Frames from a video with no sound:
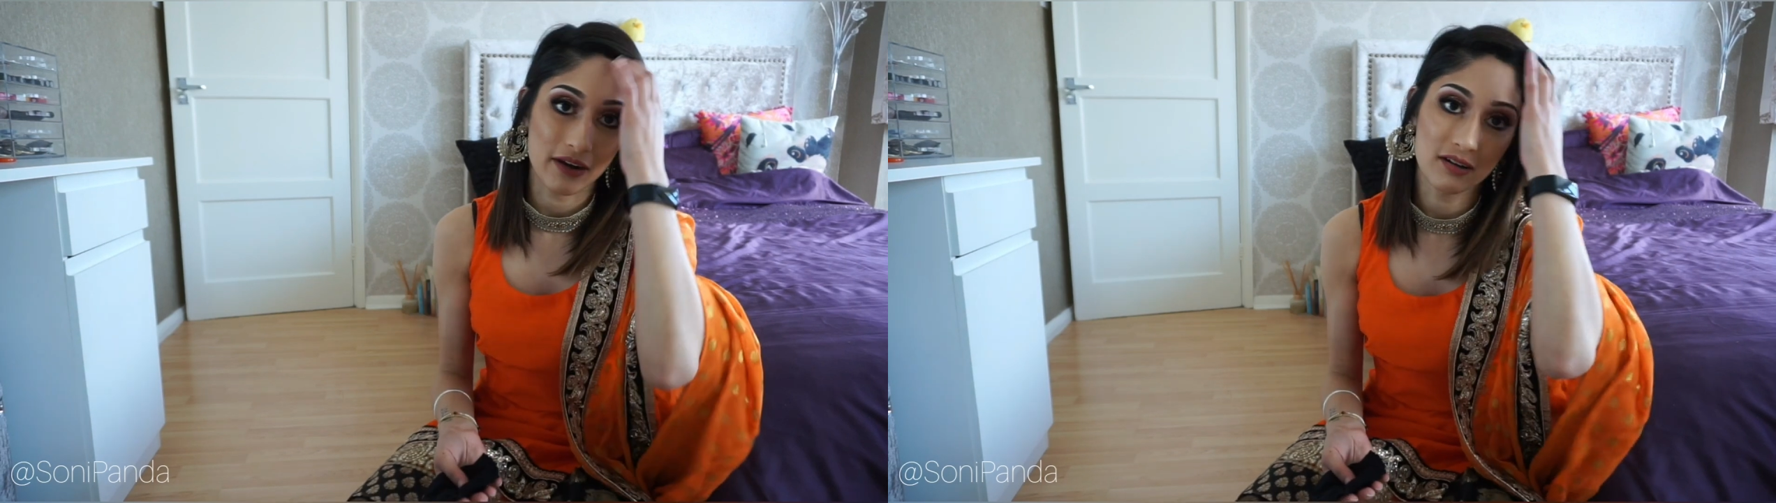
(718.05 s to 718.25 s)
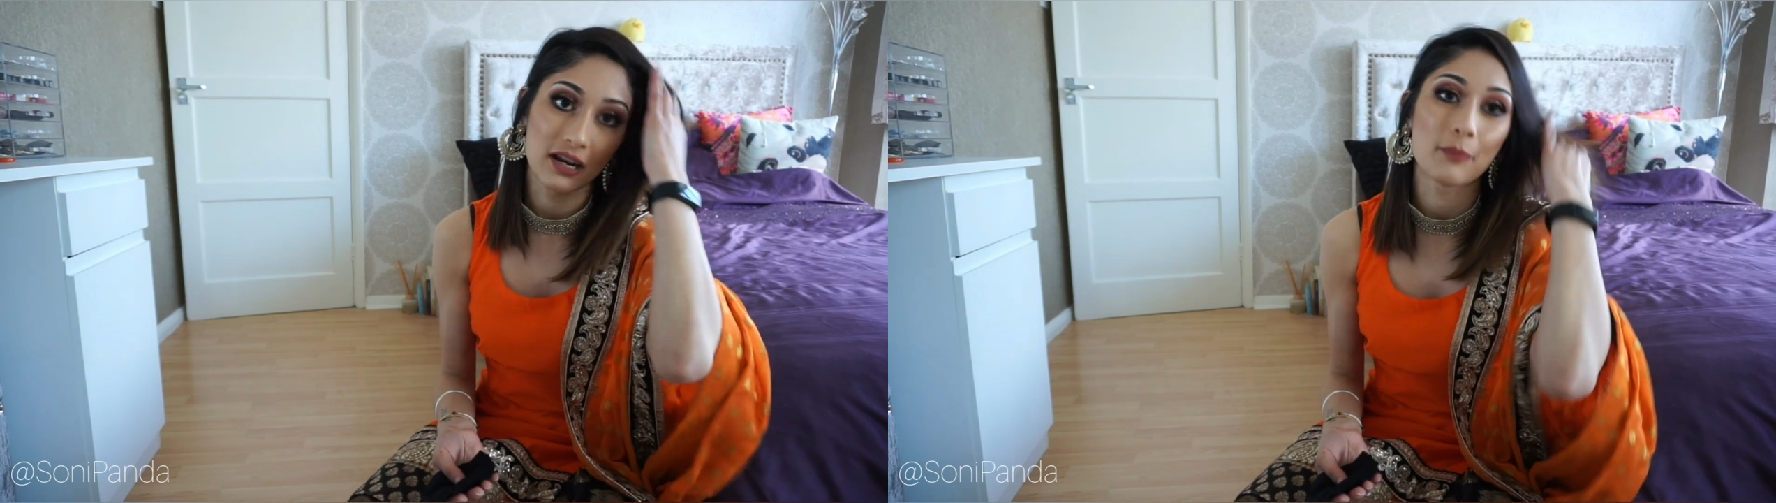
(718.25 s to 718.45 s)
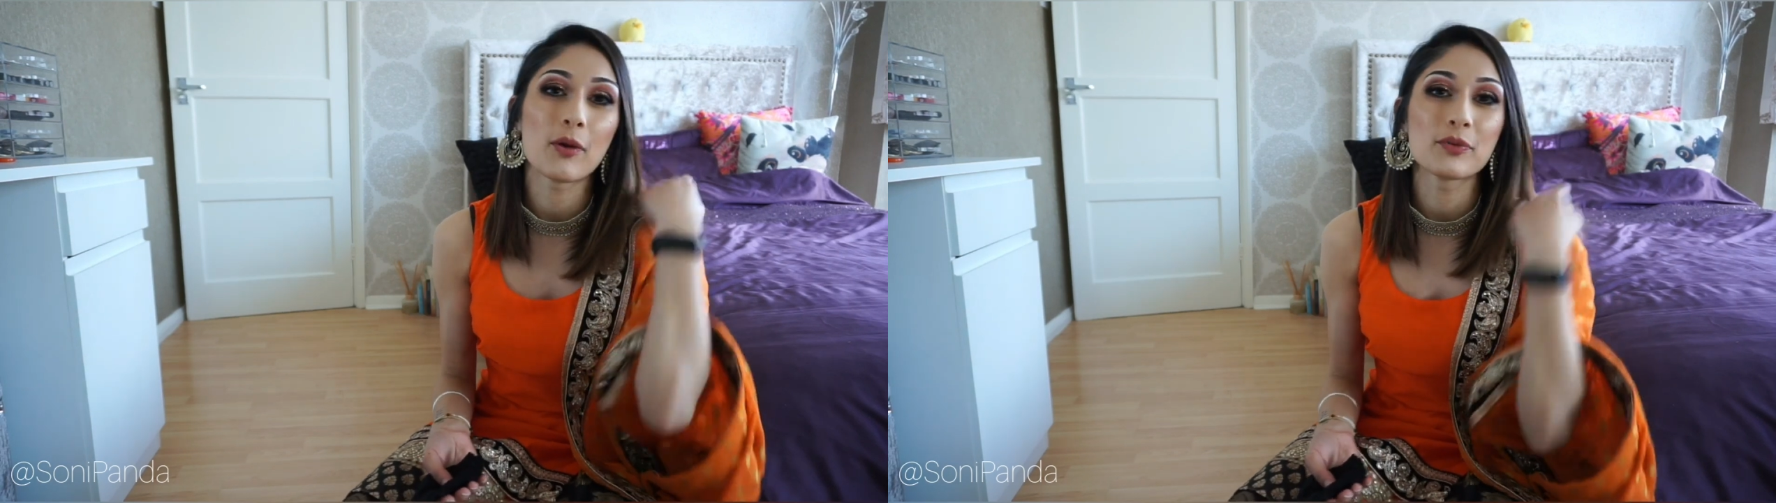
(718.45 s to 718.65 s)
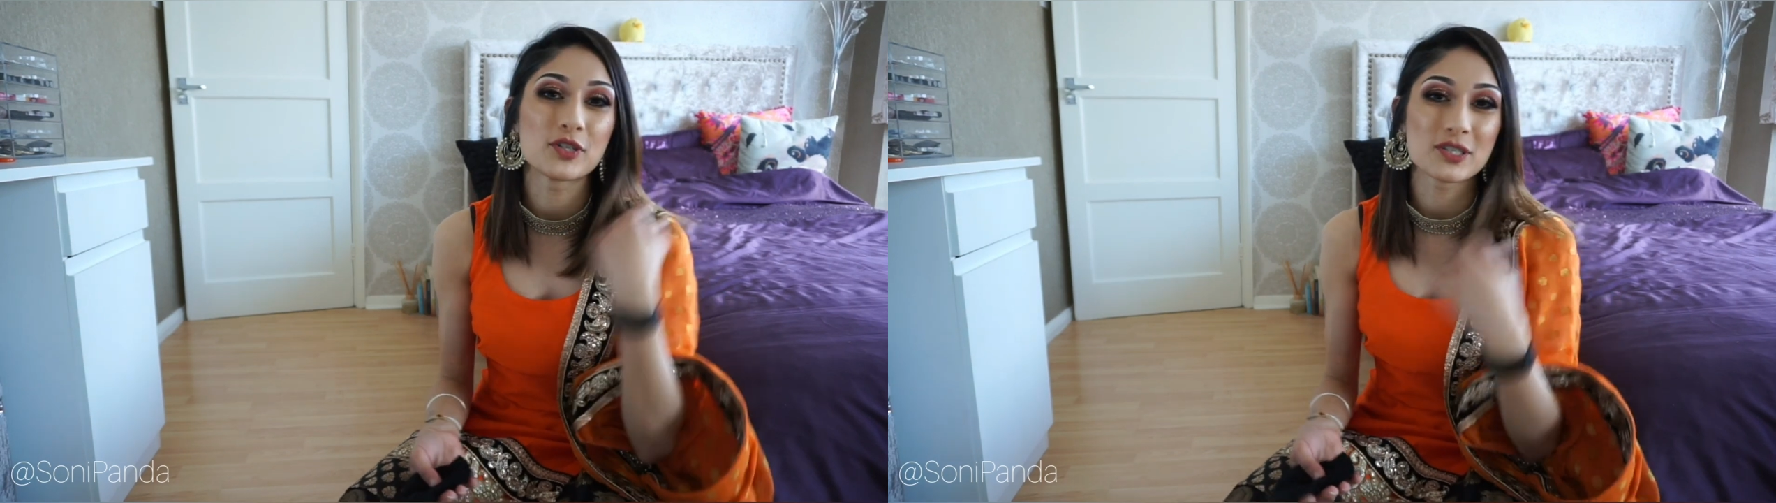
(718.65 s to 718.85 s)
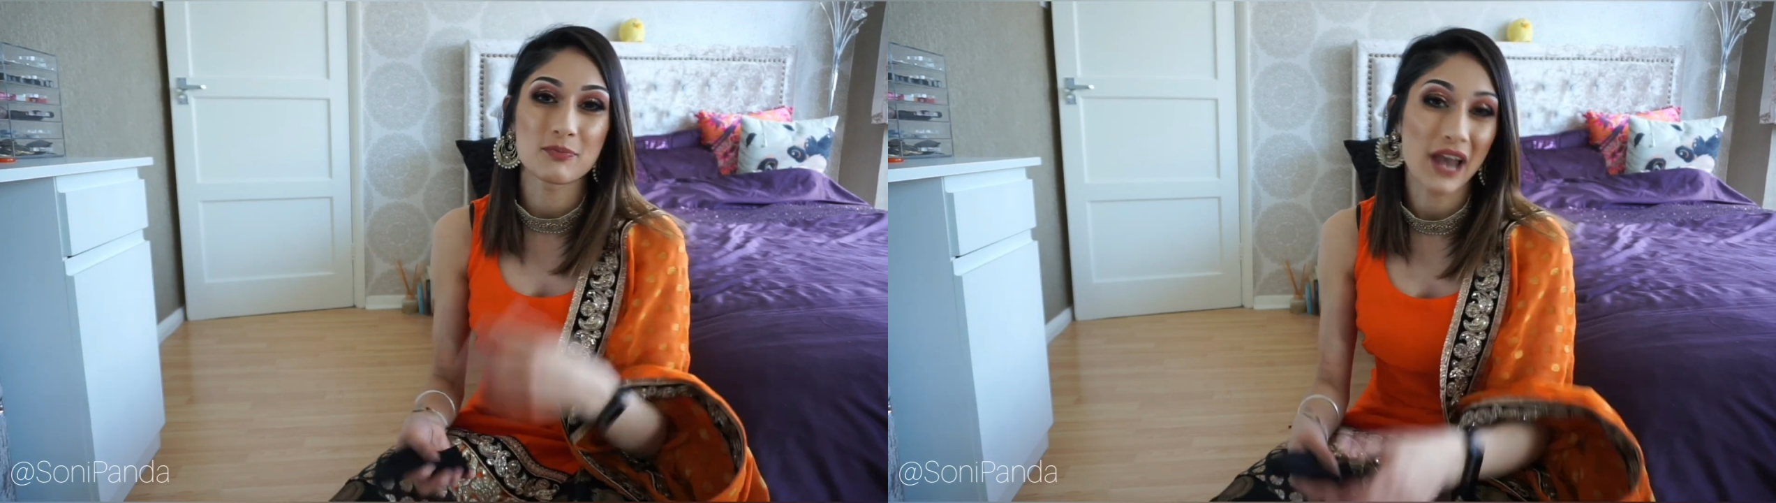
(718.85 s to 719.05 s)
I like probably
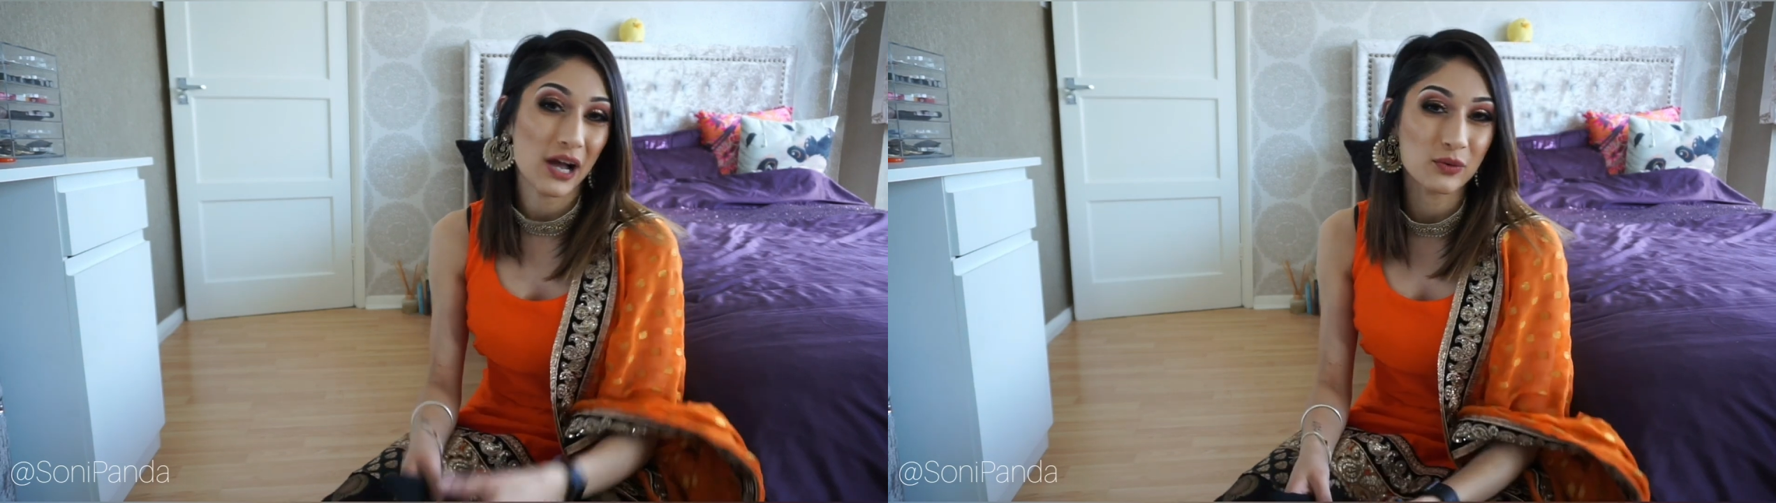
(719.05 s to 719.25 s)
just some black